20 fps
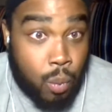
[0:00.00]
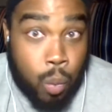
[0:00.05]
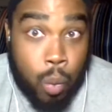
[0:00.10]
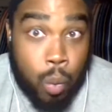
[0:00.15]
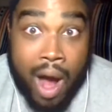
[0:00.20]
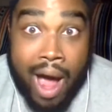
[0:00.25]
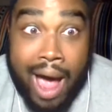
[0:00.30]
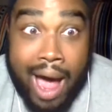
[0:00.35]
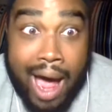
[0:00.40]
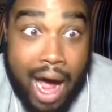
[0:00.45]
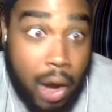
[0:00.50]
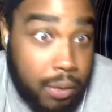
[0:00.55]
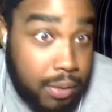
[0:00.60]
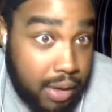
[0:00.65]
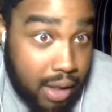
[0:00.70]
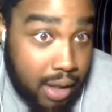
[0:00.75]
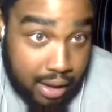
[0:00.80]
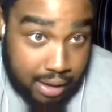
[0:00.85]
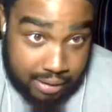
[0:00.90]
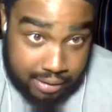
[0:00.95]

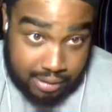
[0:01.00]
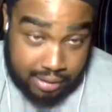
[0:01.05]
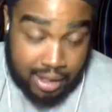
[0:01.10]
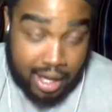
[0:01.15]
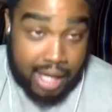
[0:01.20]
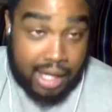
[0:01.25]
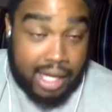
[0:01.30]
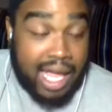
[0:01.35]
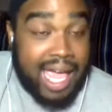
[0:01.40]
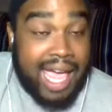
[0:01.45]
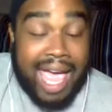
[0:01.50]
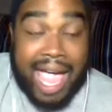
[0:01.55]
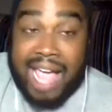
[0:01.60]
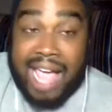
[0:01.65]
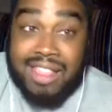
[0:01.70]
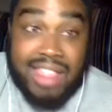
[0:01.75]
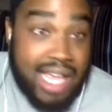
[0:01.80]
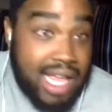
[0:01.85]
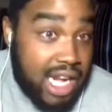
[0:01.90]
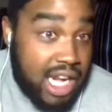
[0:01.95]
Wildness. Like, and
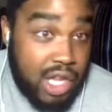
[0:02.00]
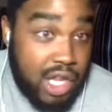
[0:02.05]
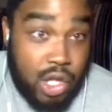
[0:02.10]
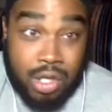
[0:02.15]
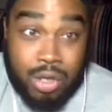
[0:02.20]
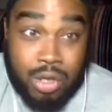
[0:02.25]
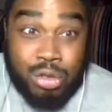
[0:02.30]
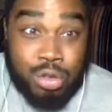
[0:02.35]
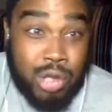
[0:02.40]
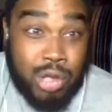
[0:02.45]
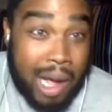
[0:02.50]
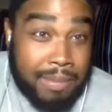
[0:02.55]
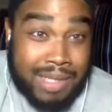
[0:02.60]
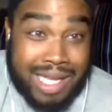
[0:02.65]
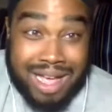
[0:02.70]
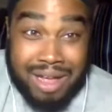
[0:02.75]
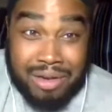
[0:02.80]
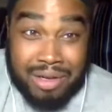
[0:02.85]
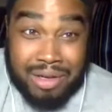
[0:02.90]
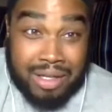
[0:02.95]
then you drop
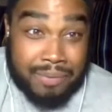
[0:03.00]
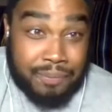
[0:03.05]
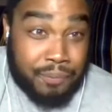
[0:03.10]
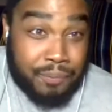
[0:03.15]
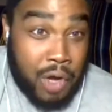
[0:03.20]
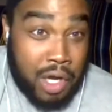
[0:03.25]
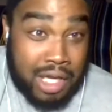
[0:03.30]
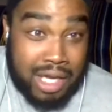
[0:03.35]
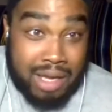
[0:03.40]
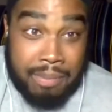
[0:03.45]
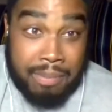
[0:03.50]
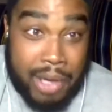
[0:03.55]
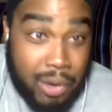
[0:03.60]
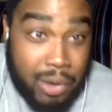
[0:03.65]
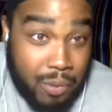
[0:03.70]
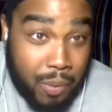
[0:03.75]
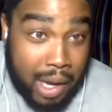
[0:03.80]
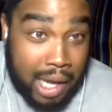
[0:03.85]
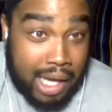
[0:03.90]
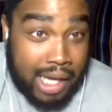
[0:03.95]
down to fucking
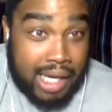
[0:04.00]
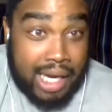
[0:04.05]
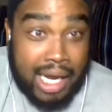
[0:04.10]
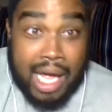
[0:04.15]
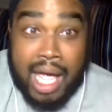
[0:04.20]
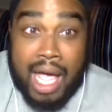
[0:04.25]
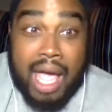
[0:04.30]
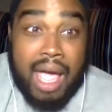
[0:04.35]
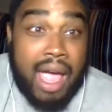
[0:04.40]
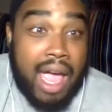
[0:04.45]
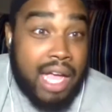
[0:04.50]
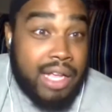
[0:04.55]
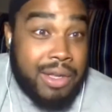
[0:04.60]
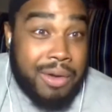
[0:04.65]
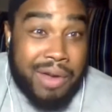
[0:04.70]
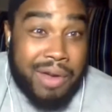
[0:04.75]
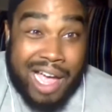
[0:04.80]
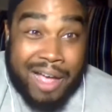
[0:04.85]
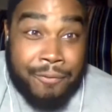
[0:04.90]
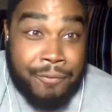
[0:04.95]
middleweight, and you
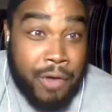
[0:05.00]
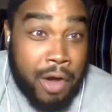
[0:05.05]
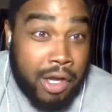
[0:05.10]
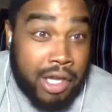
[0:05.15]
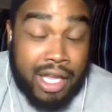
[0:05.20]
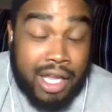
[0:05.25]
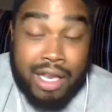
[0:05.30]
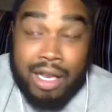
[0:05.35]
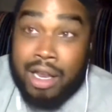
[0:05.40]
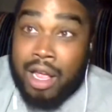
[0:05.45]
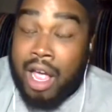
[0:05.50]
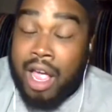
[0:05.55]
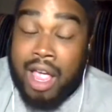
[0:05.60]
got fucking